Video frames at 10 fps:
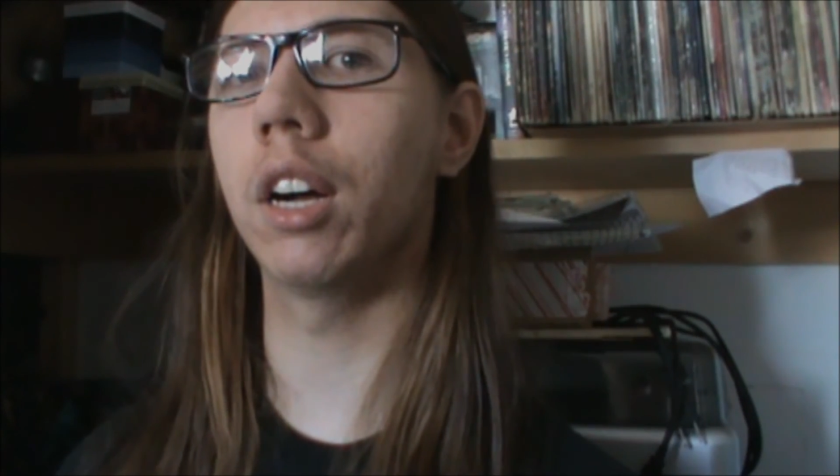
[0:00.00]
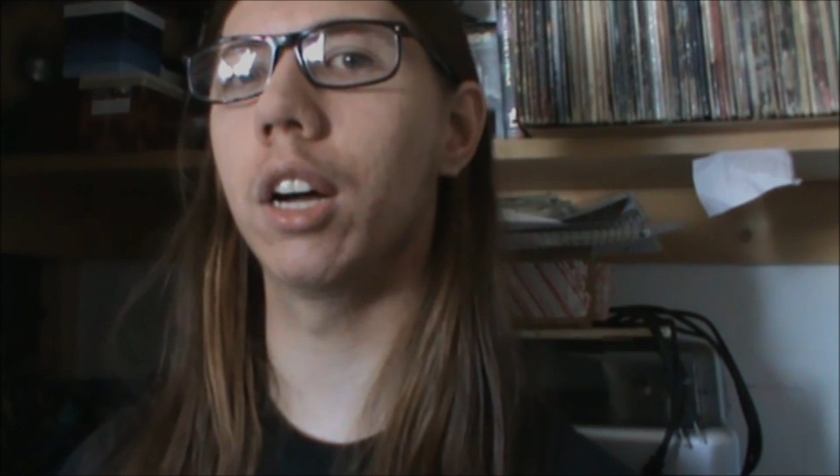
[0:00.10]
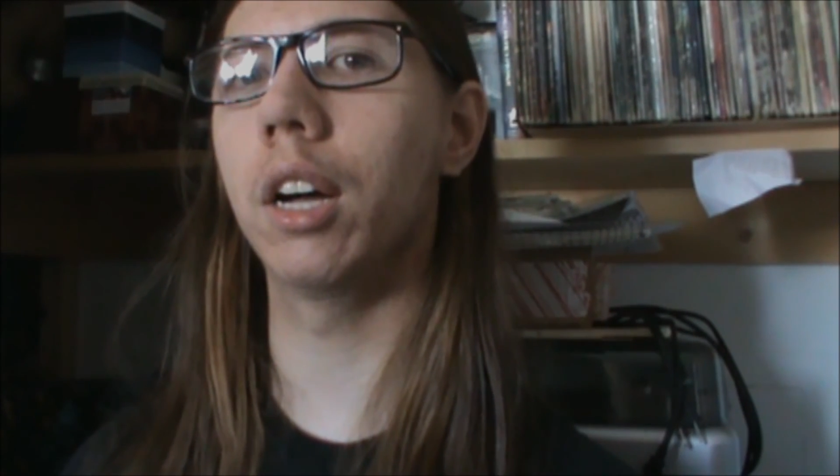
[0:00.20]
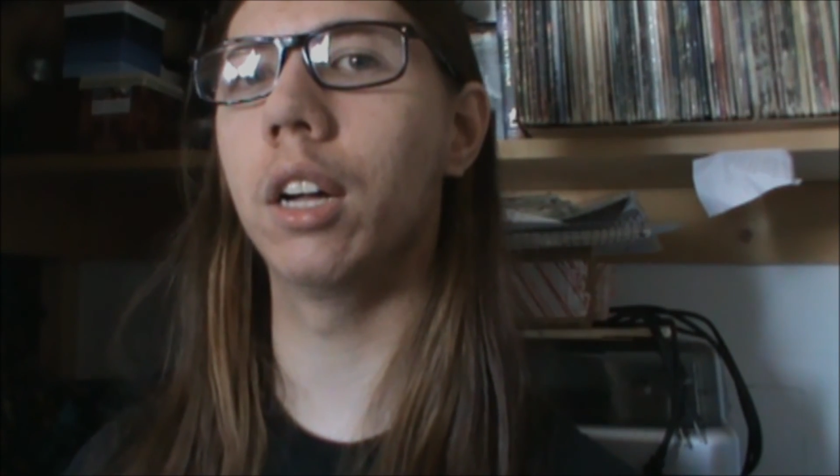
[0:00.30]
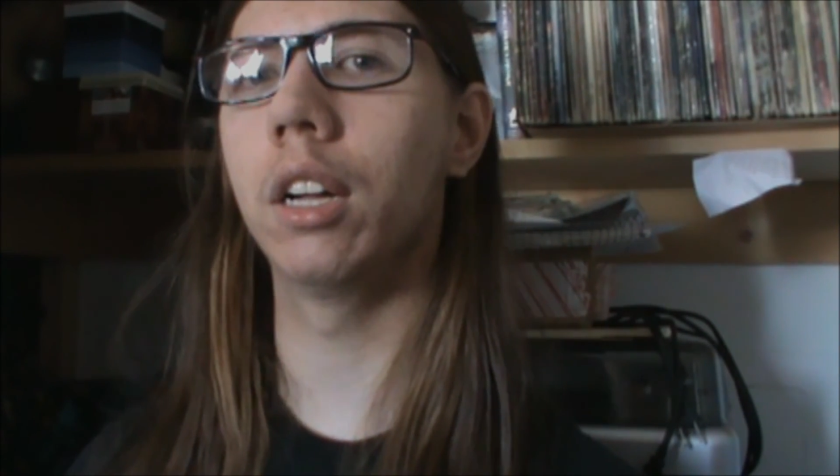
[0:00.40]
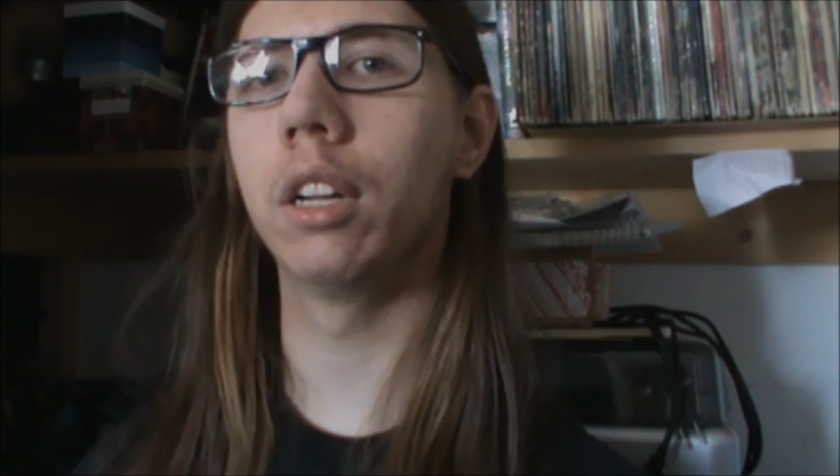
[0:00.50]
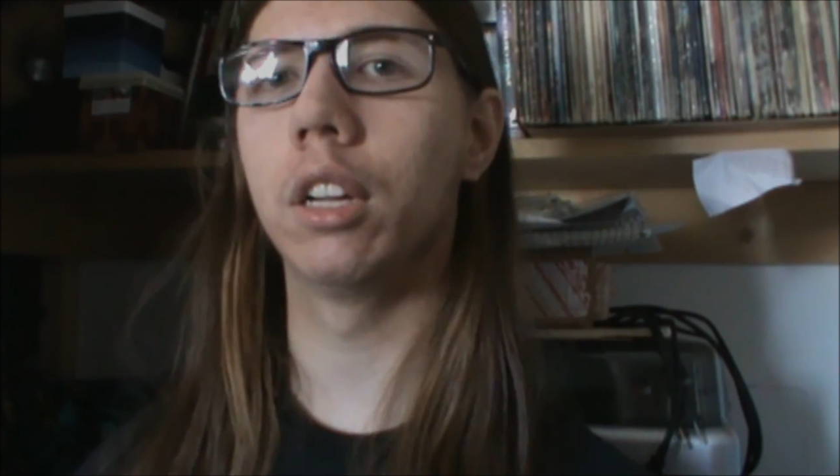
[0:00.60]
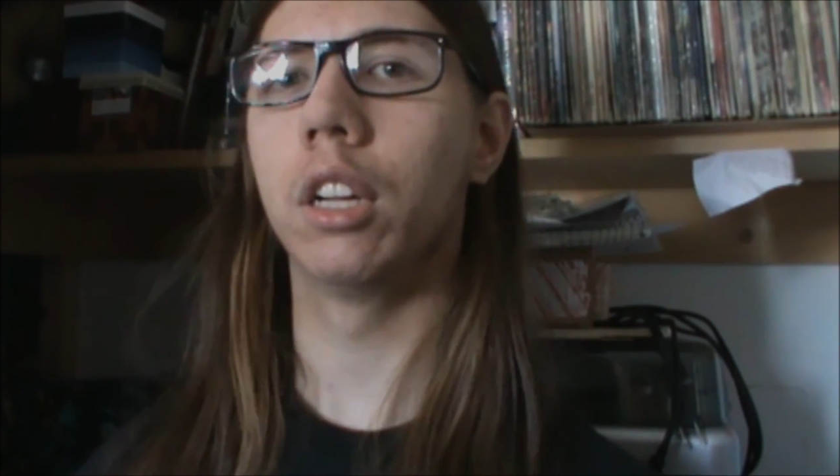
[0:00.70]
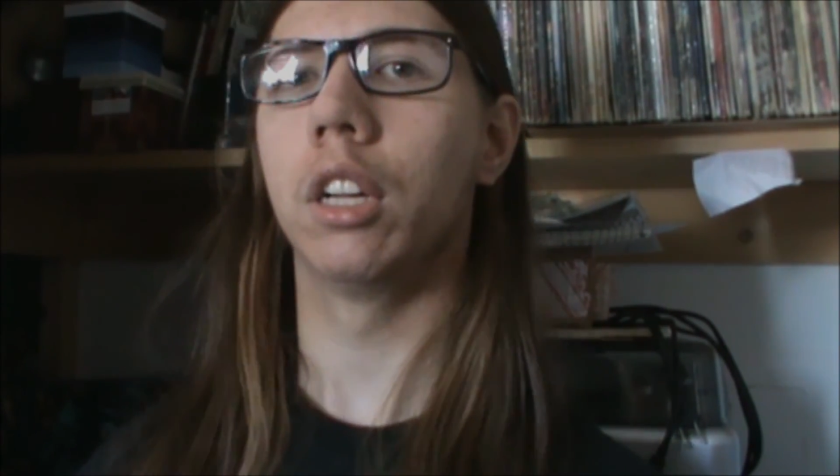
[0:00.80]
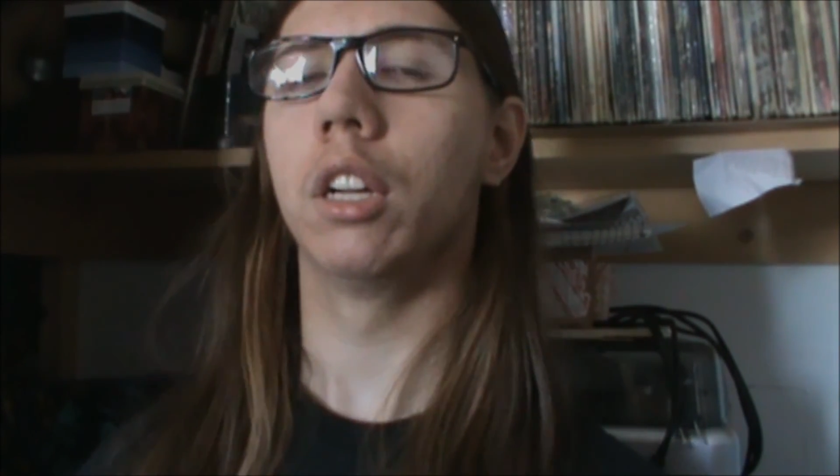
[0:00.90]

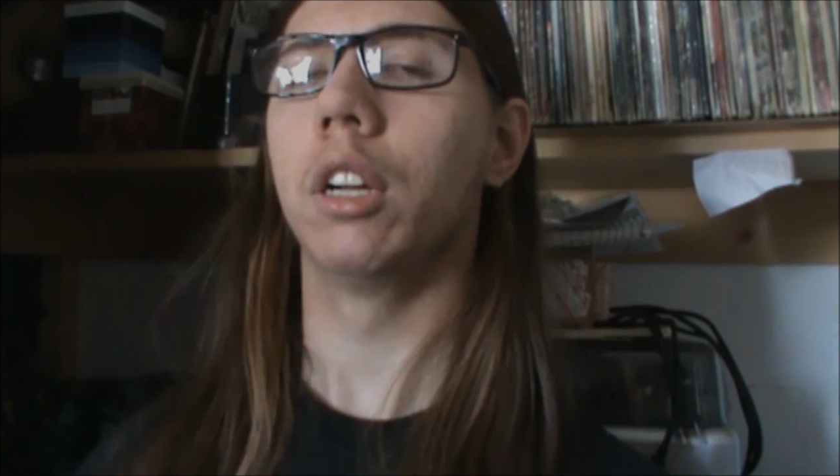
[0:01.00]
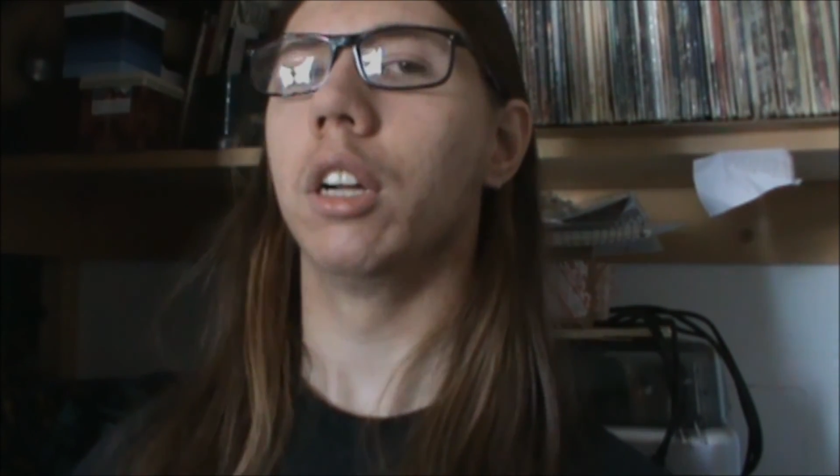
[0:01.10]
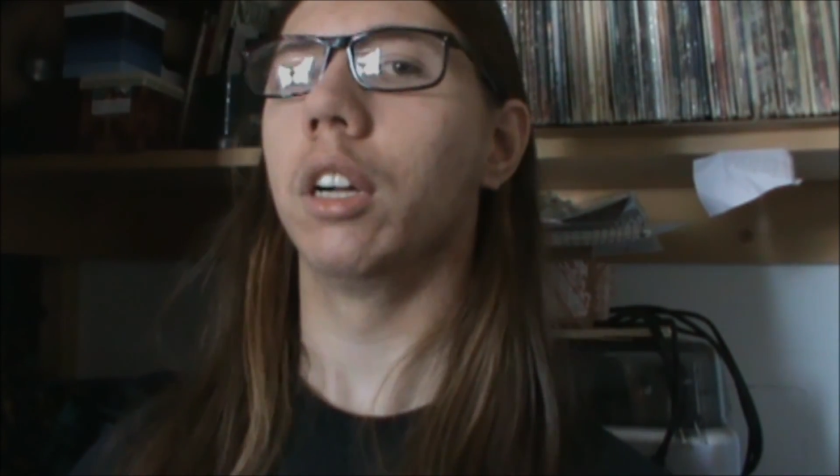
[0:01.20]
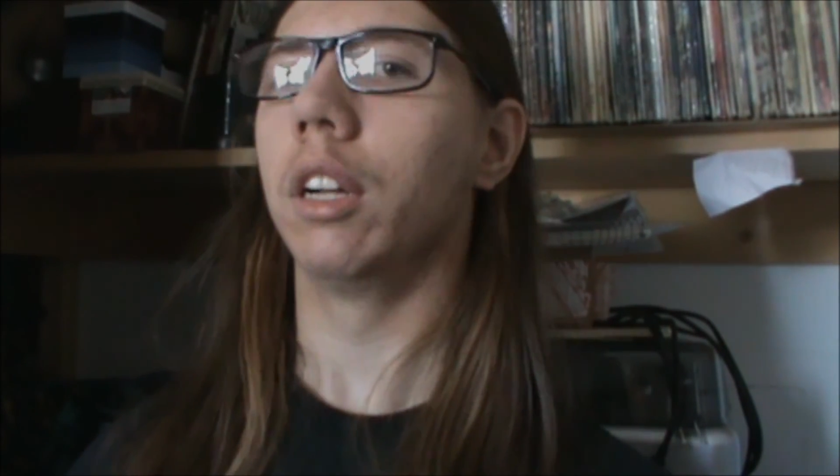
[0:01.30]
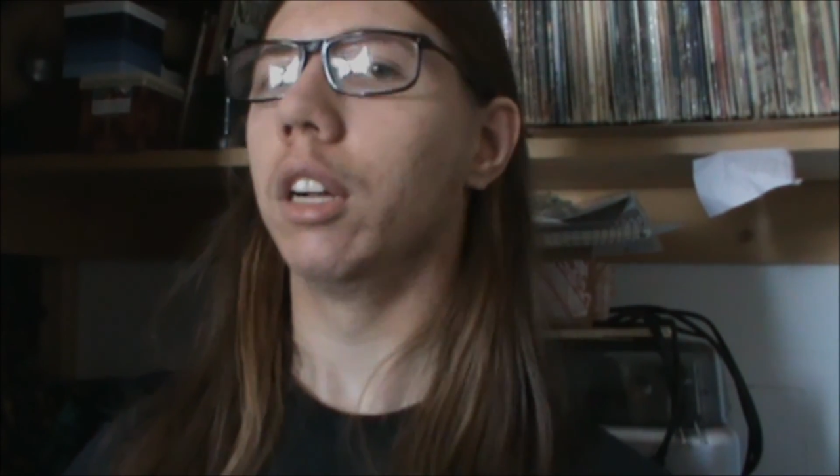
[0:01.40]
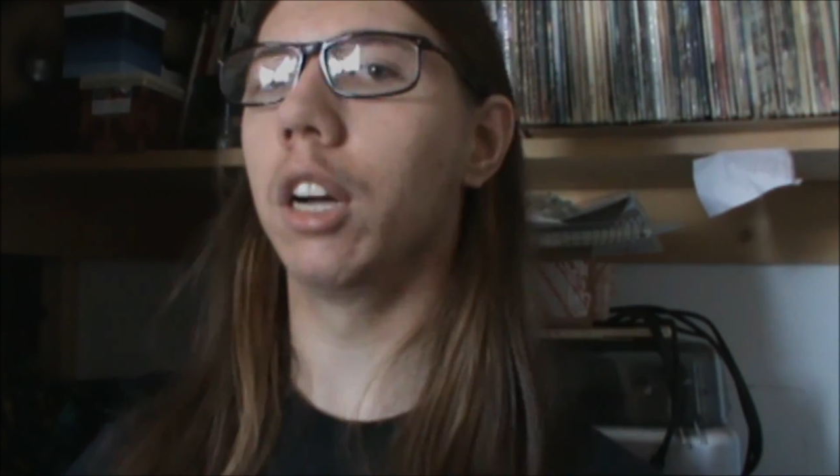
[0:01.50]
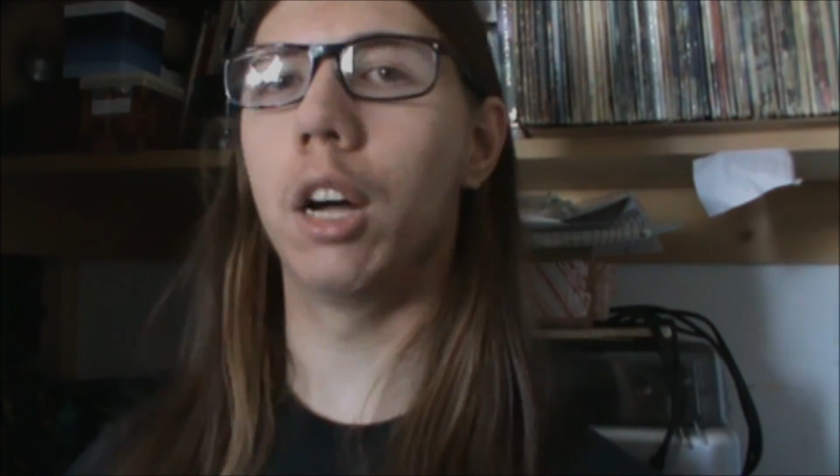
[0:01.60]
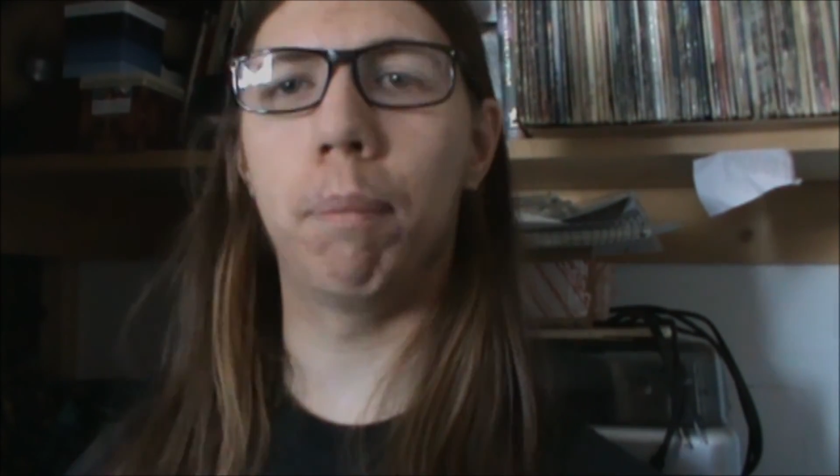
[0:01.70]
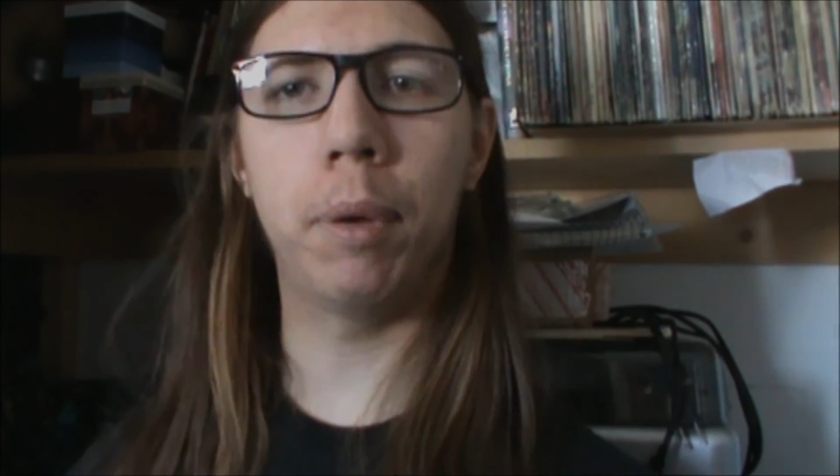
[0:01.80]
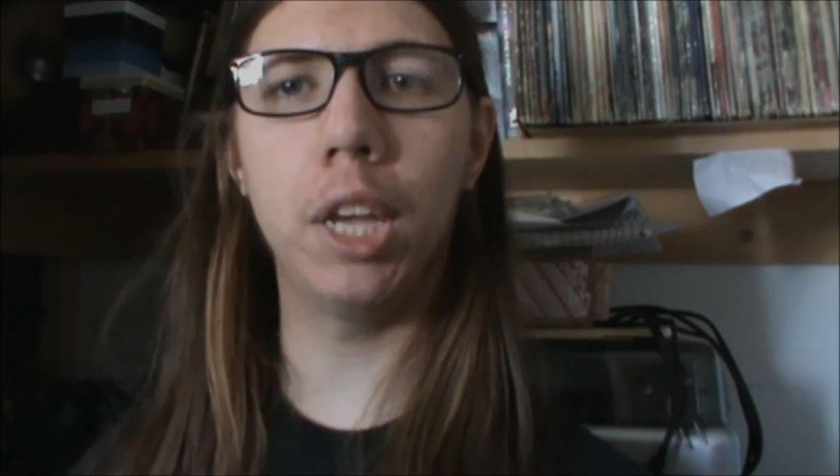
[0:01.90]

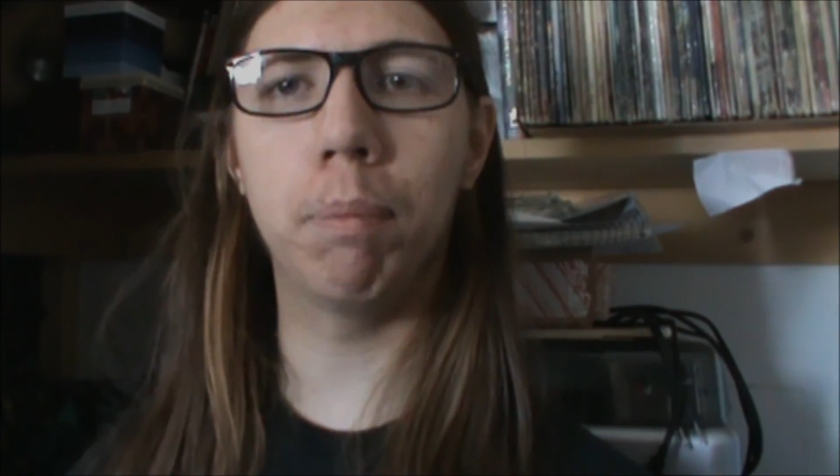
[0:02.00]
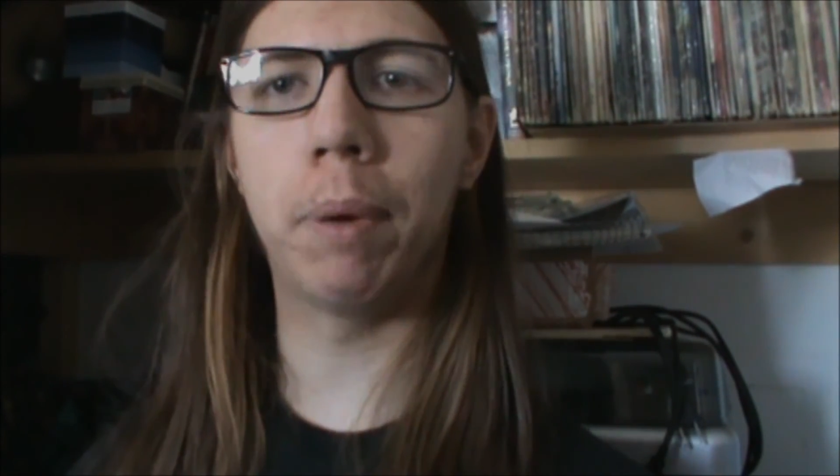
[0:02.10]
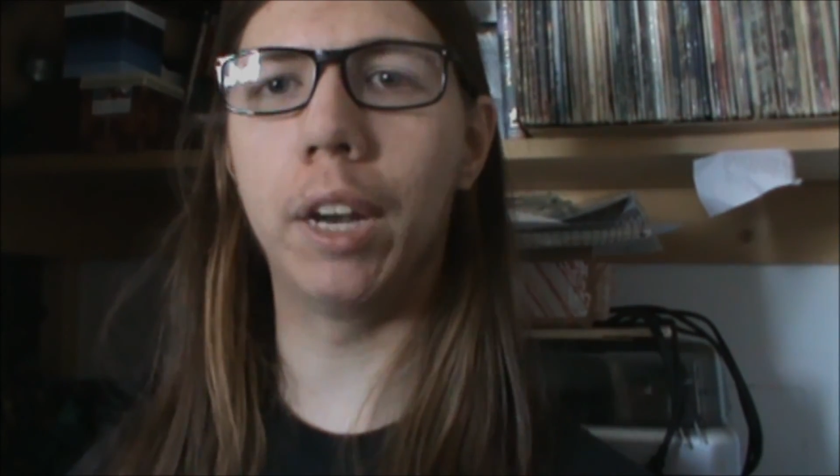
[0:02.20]
P.